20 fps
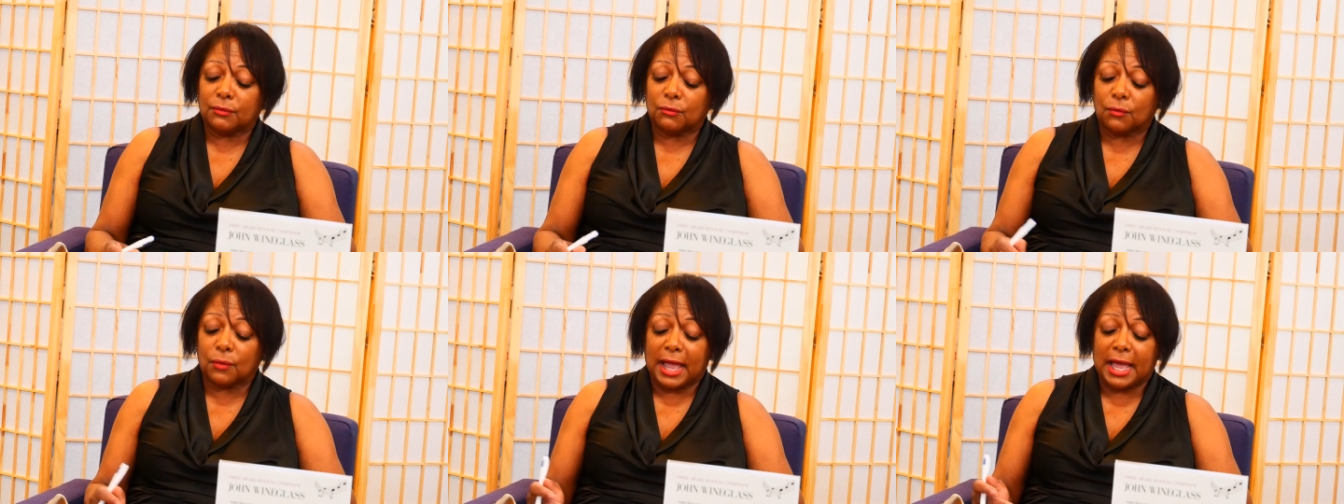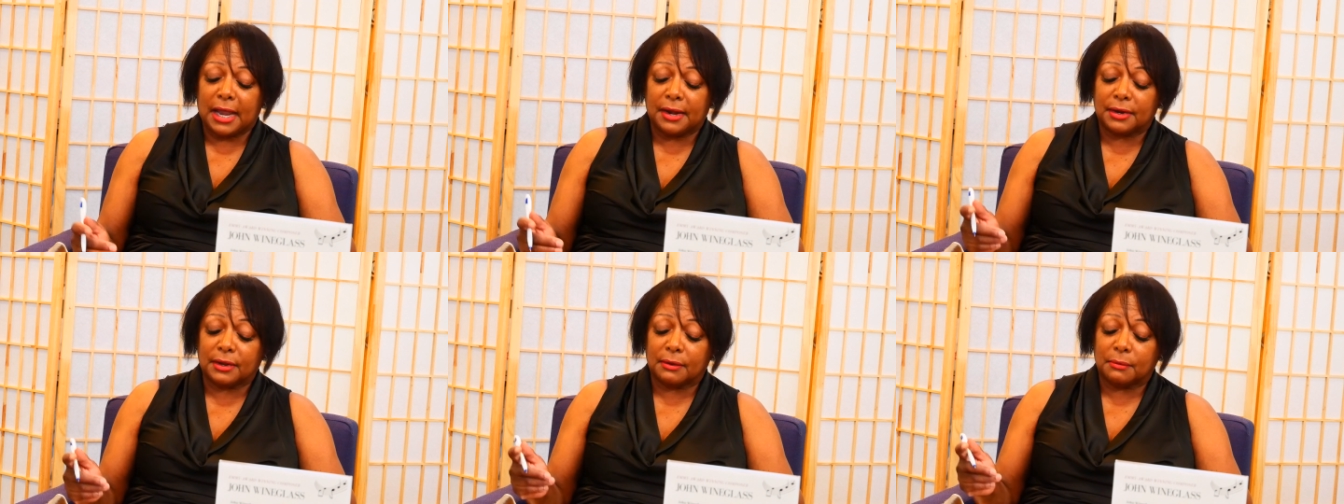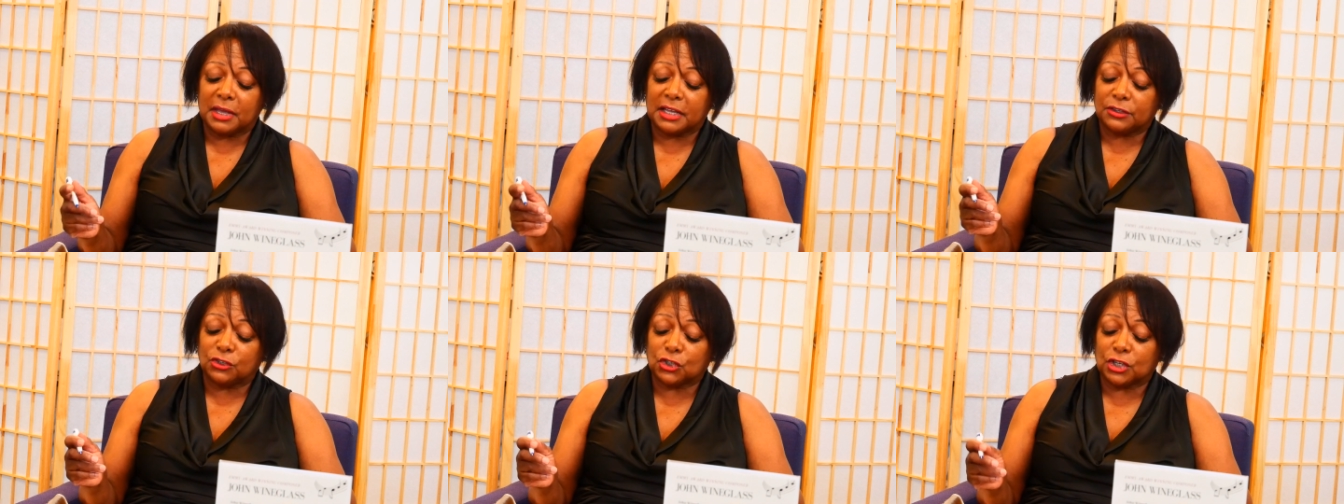at
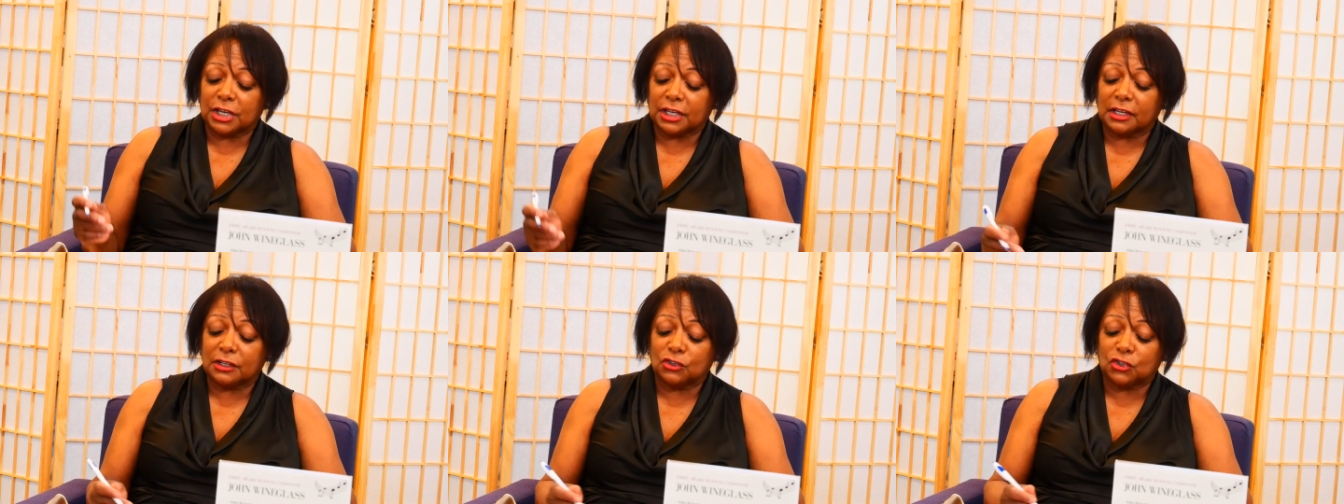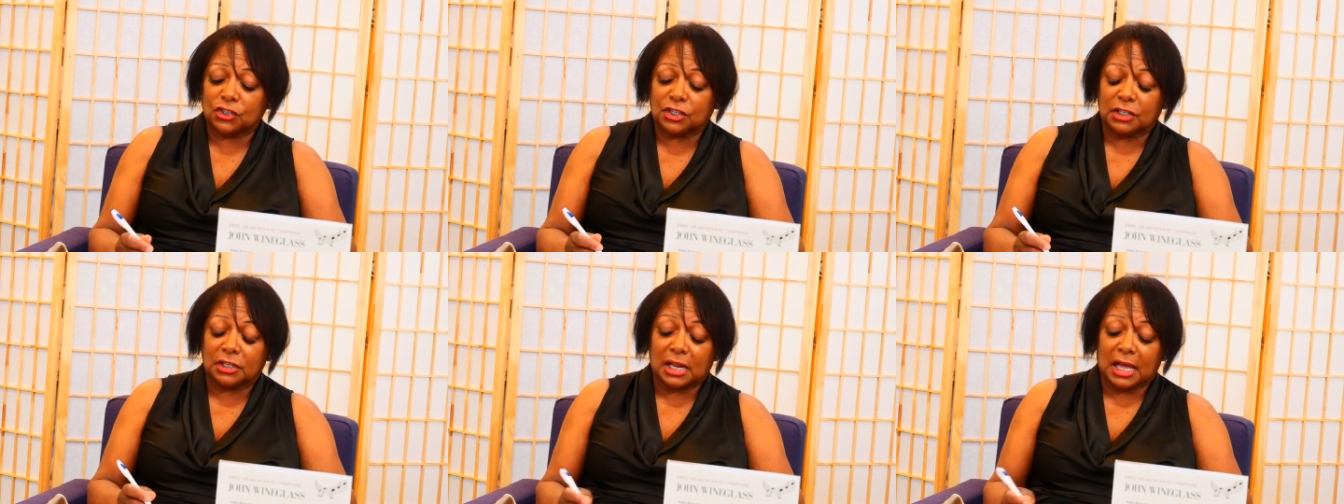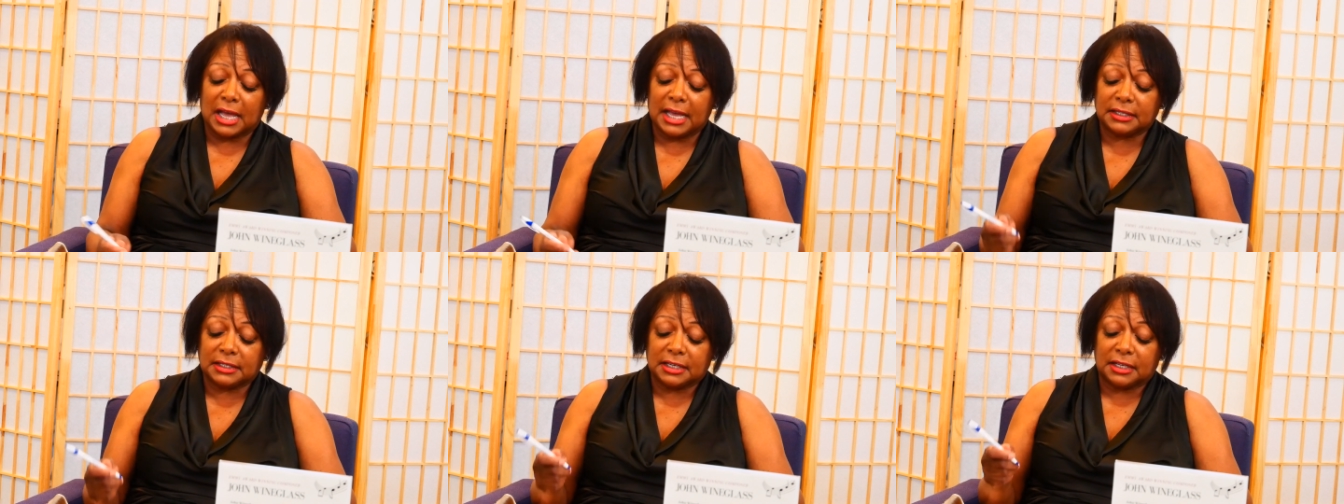random at chickens she
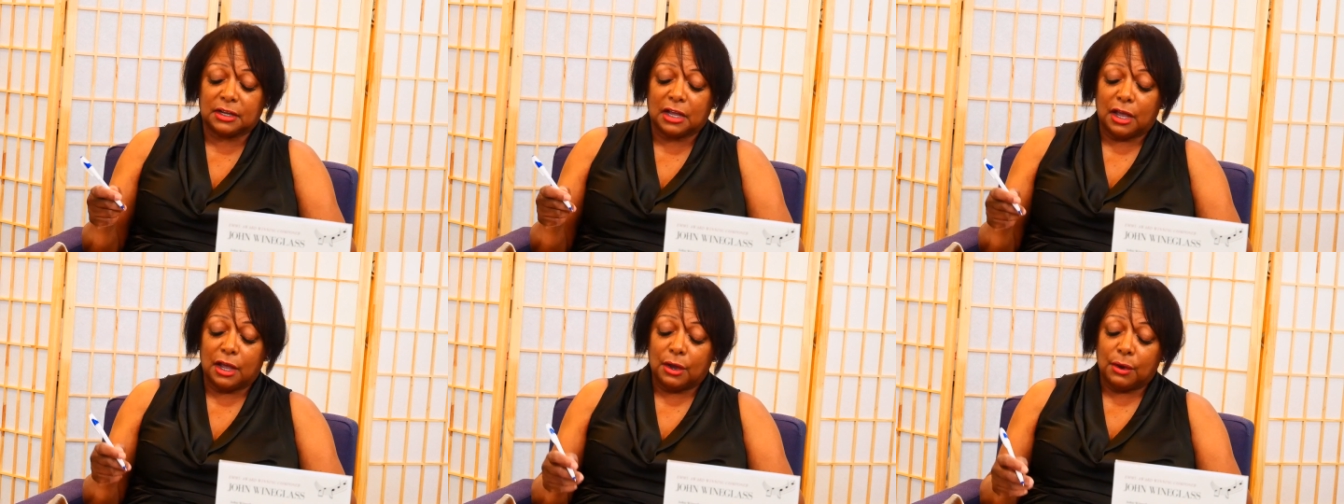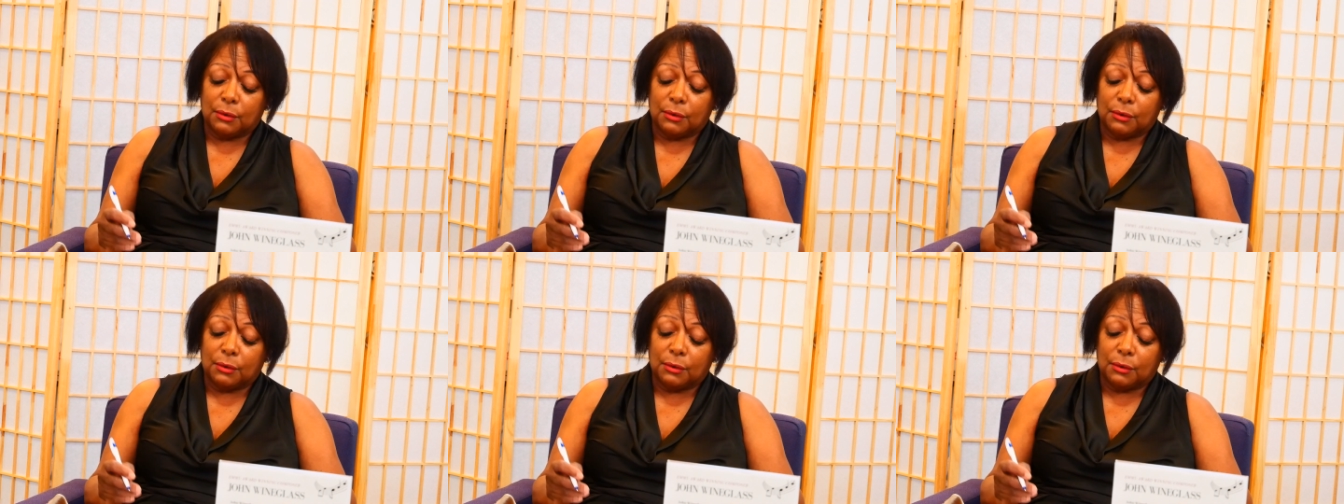liked and